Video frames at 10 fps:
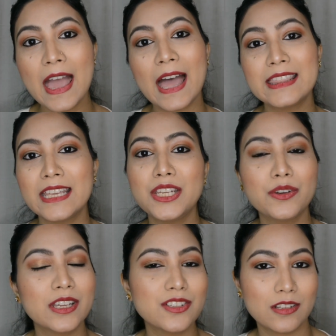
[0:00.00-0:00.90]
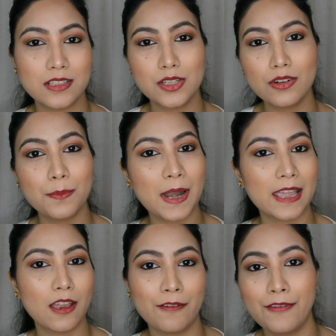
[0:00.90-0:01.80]
and then you can just
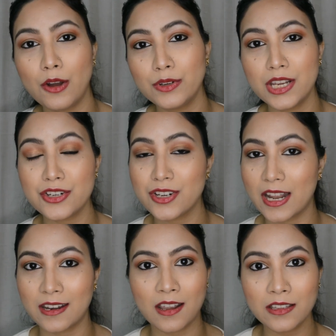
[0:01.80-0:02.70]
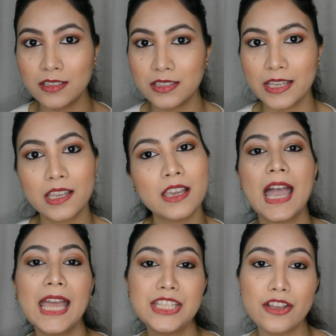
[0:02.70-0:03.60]
apply your foundation and other thing,
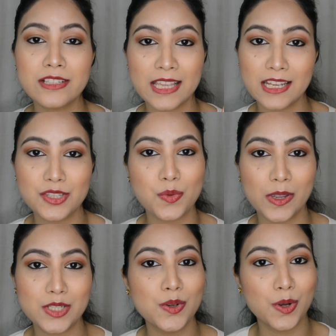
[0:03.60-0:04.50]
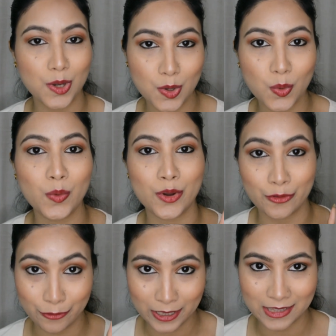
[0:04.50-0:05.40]
and your skin is going to glow
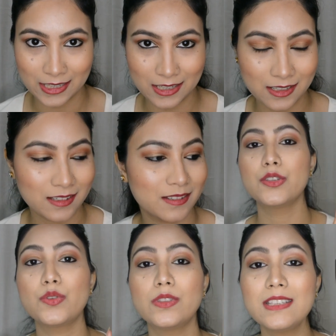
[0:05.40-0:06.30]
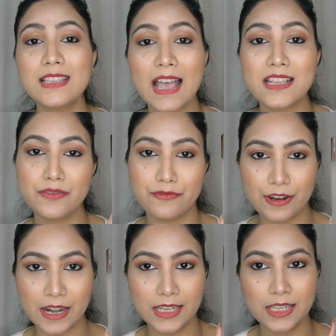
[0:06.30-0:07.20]
within. So this has a
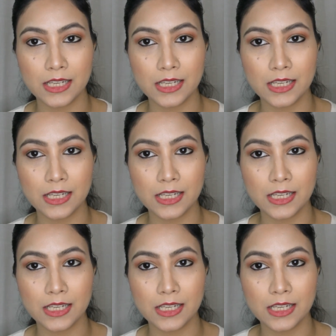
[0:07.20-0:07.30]
very